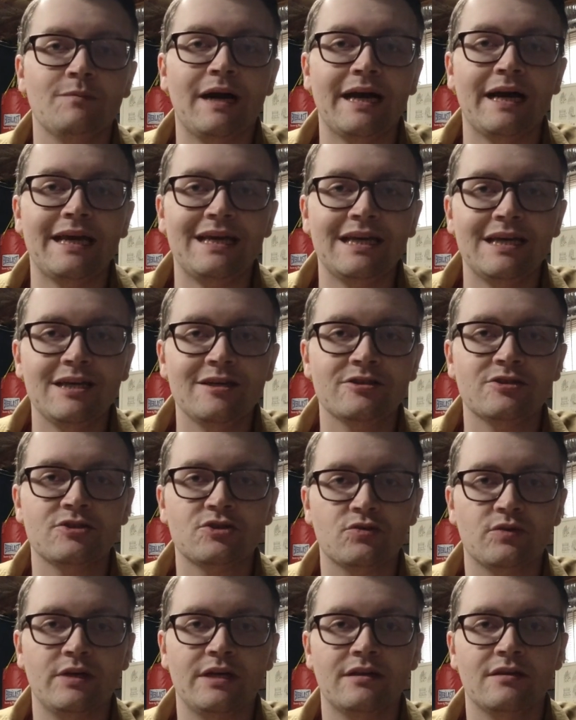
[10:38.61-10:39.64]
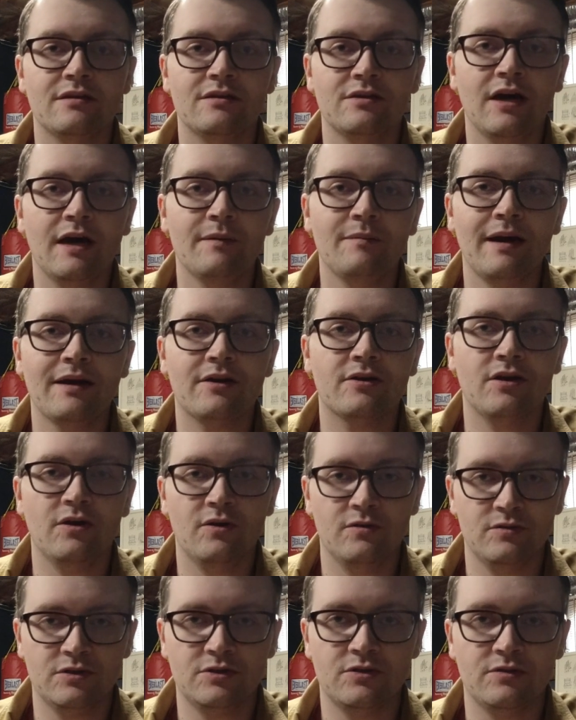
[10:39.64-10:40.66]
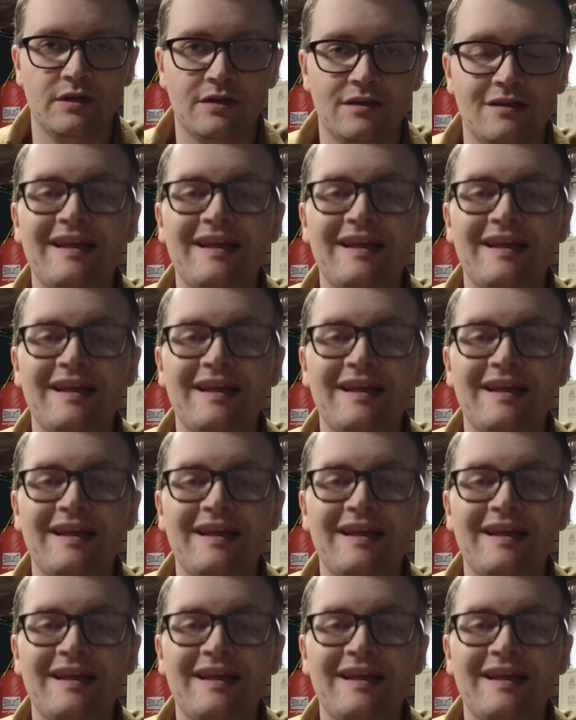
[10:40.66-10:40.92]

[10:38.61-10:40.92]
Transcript: it by His strength, not by our own strength.